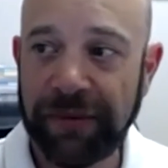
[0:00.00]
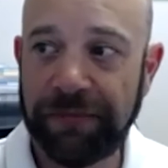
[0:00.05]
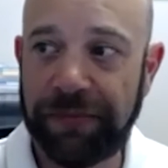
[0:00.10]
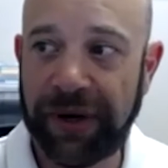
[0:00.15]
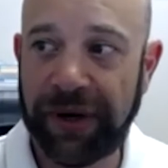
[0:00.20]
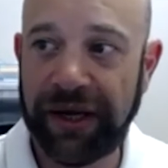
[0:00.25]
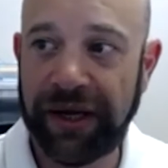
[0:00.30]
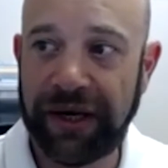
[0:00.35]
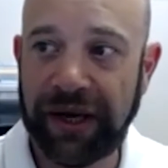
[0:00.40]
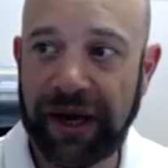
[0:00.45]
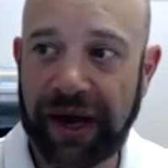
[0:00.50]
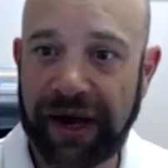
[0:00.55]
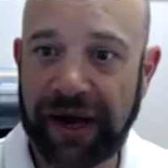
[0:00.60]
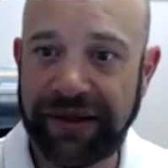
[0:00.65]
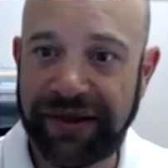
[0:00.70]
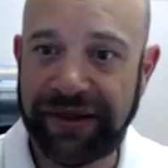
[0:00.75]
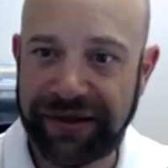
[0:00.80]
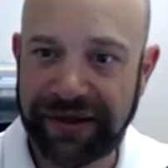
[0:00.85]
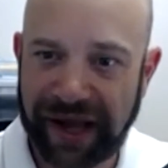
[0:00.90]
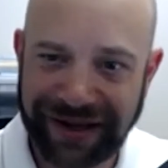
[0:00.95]
But
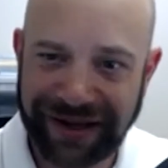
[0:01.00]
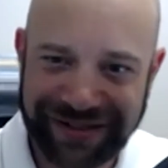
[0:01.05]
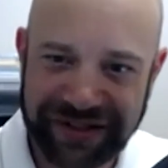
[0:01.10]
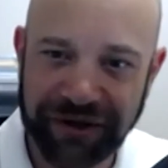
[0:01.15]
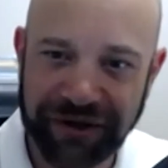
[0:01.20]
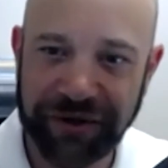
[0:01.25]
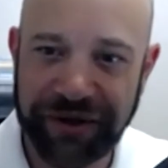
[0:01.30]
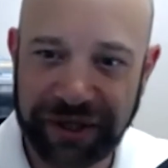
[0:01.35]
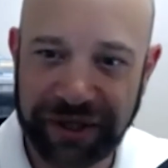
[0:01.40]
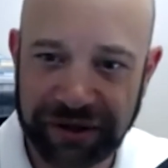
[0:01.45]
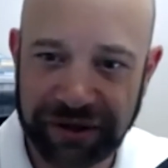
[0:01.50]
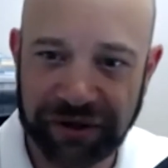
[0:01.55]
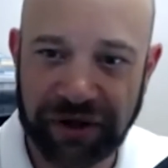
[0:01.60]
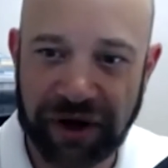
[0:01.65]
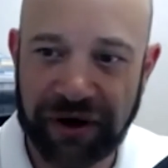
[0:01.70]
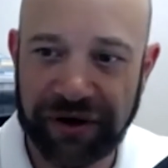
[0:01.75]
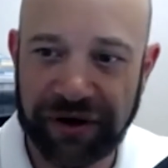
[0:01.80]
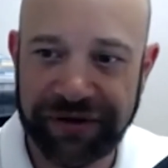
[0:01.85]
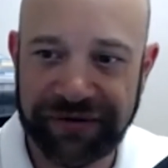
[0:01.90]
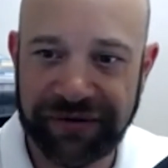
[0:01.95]
I still think the
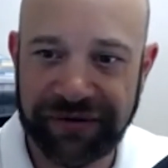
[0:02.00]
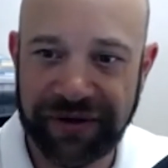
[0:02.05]
law